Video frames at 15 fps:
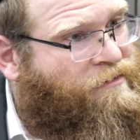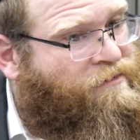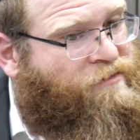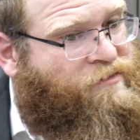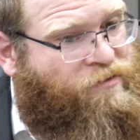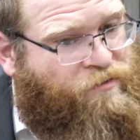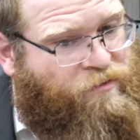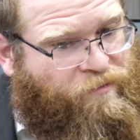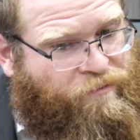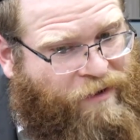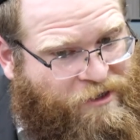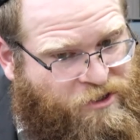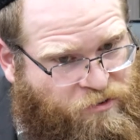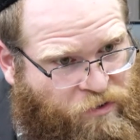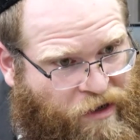to
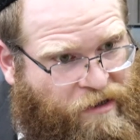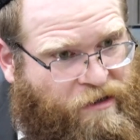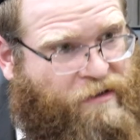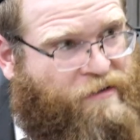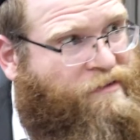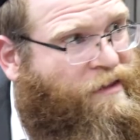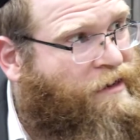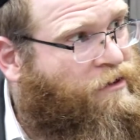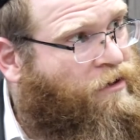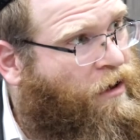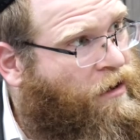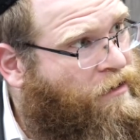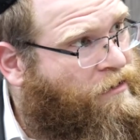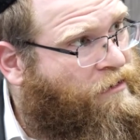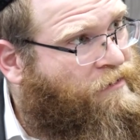madregas and
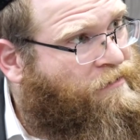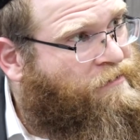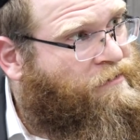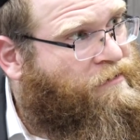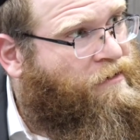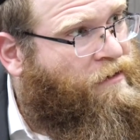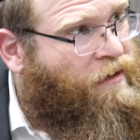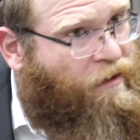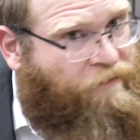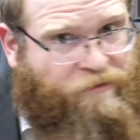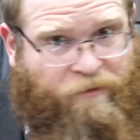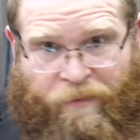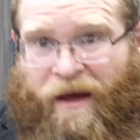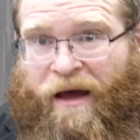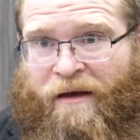koiches of
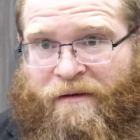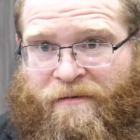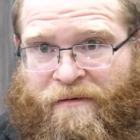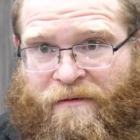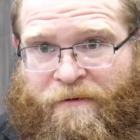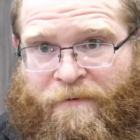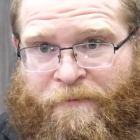the past.